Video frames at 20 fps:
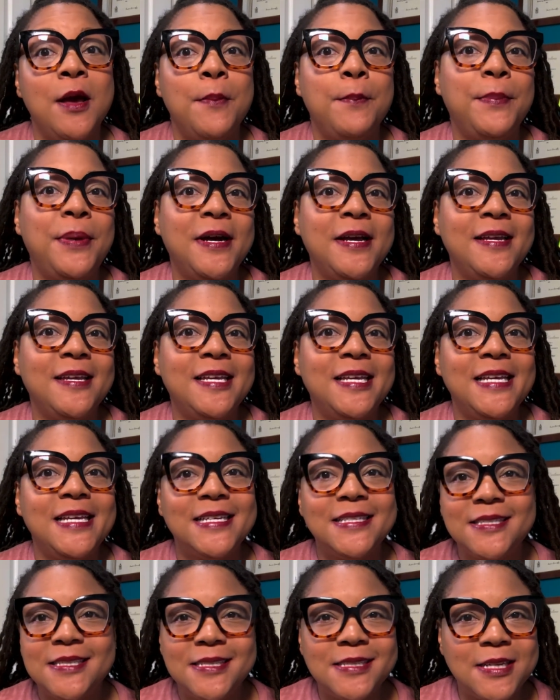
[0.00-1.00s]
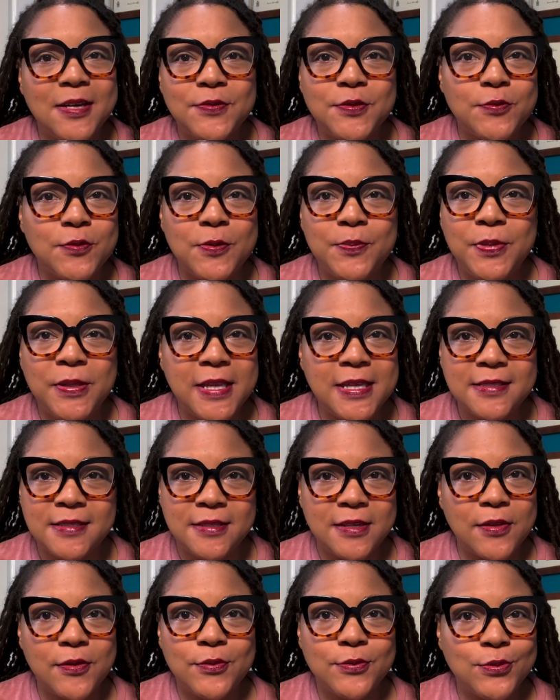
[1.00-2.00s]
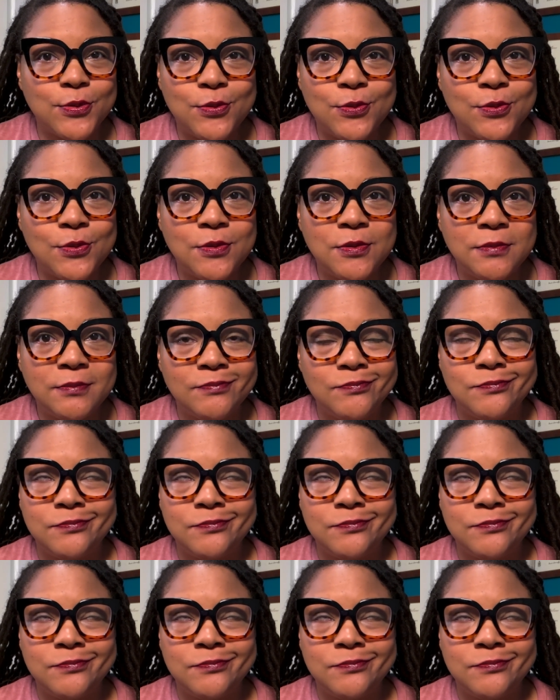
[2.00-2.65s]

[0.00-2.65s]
but is it enough to replace another tool?